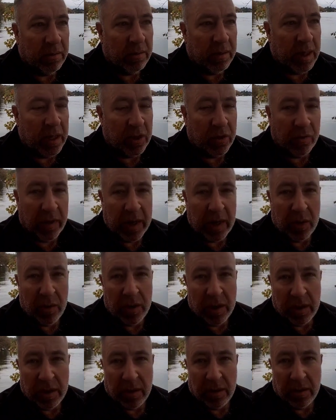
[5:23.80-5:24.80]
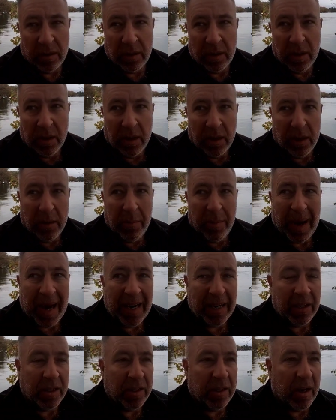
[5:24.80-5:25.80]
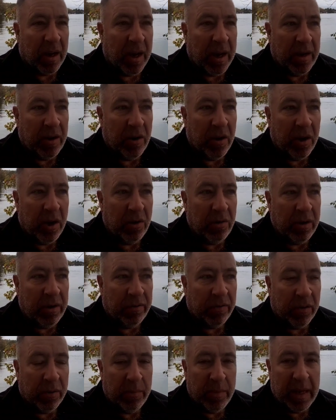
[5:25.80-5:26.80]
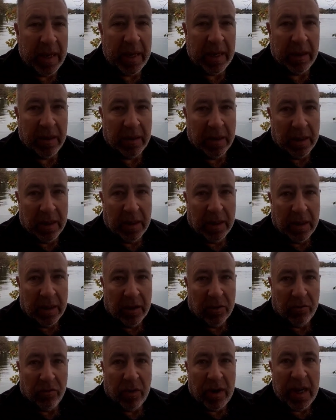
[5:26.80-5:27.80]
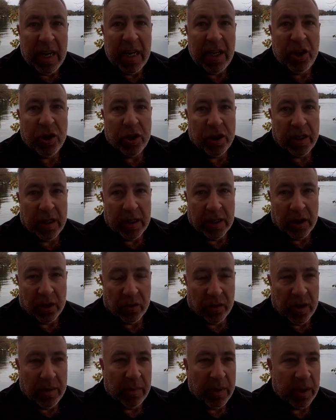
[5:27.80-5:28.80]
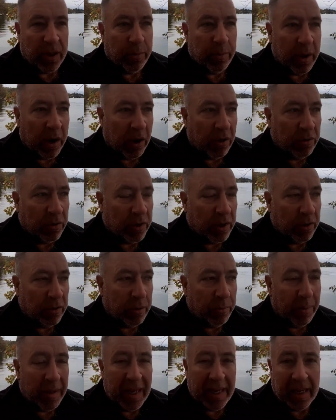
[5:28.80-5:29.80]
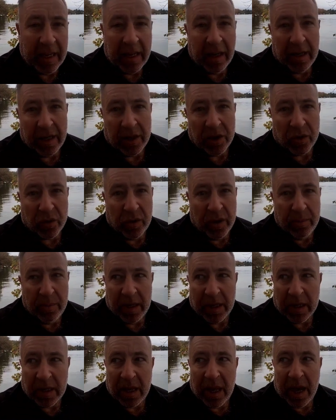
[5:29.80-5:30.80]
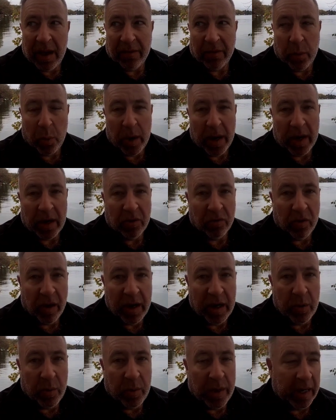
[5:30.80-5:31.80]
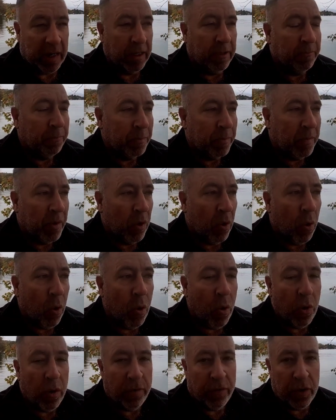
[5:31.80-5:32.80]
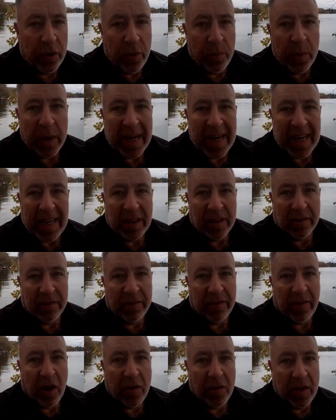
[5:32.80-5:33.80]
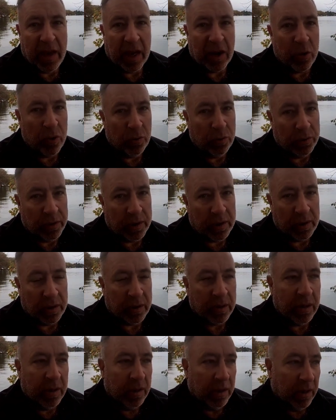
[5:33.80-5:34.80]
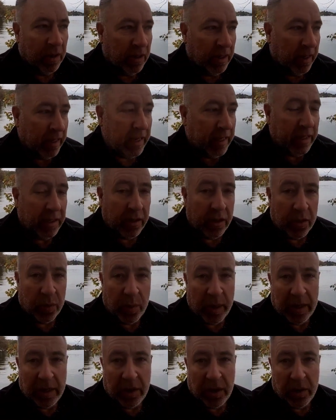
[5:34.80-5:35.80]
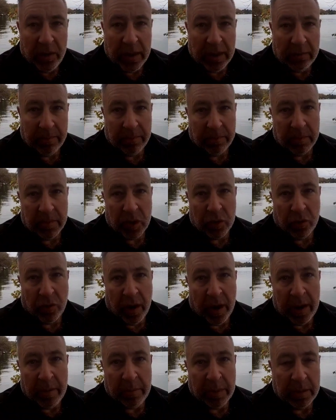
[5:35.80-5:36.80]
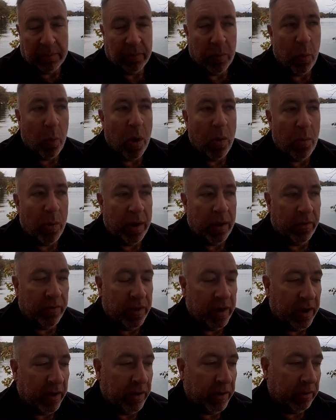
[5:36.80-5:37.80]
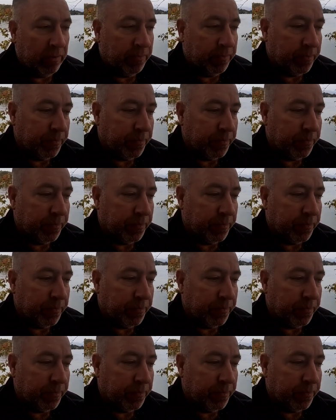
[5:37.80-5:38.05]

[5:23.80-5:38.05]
Israel and Palestine, not only from the religious extremists, but also the political extremists, left wing and right wing, all of whom need to fund their causes. And the easiest way to do it, crime, one way or the other.